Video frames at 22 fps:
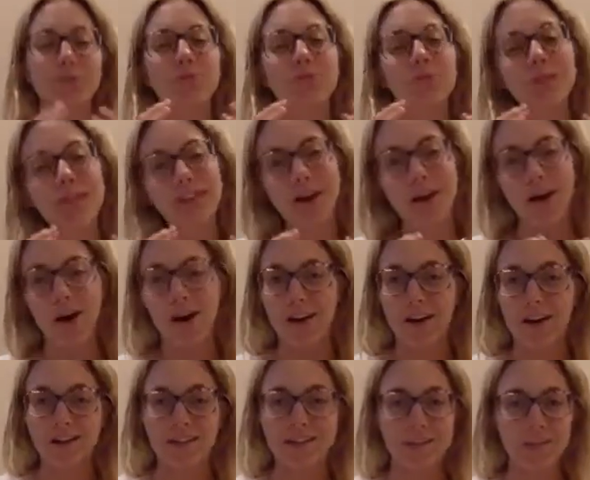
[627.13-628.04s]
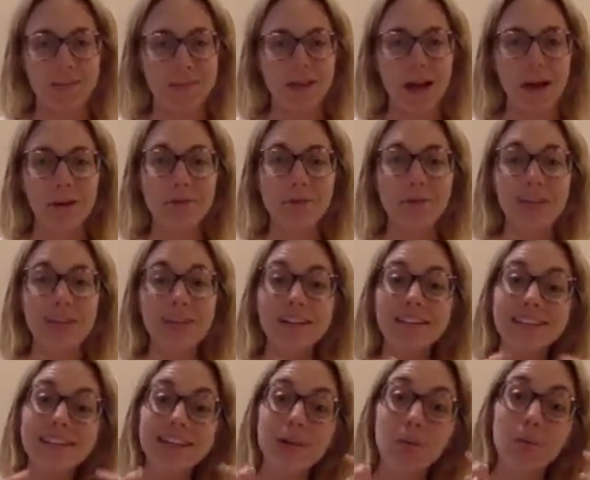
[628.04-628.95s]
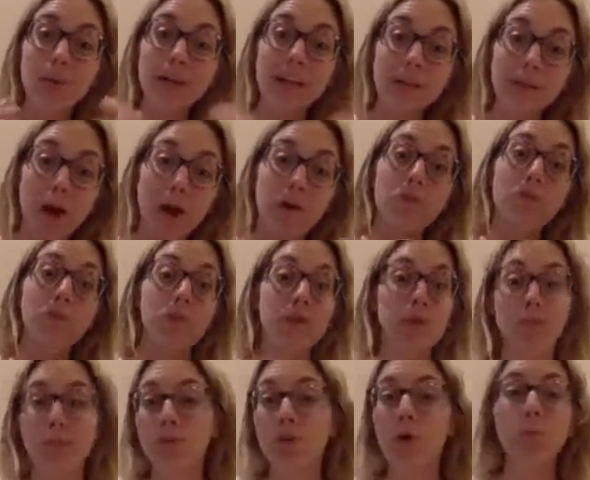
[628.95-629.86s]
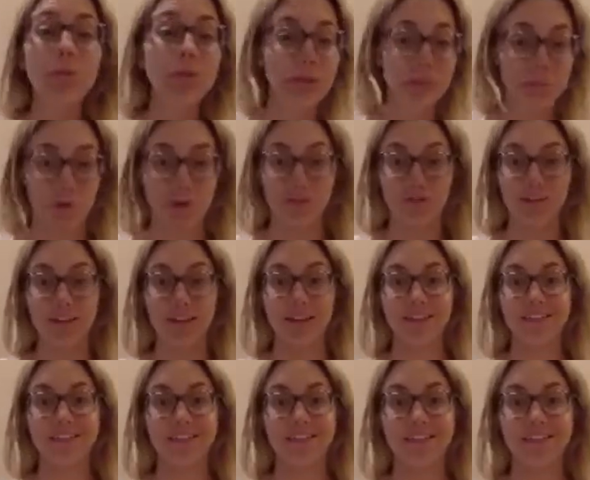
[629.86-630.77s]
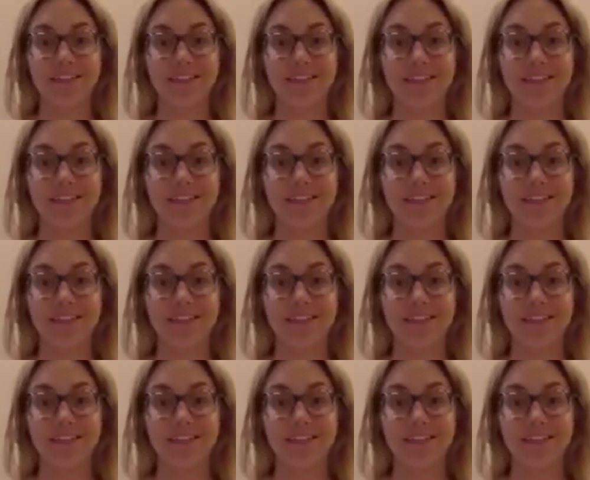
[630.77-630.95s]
really hard sometimes because other people, nobody's perfect.